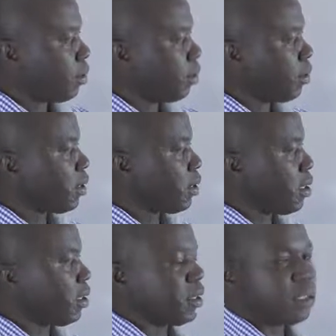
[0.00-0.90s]
with
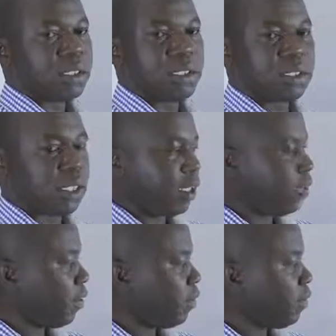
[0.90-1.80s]
seeds inside,
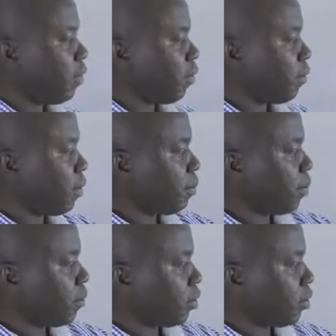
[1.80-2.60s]
very many of them.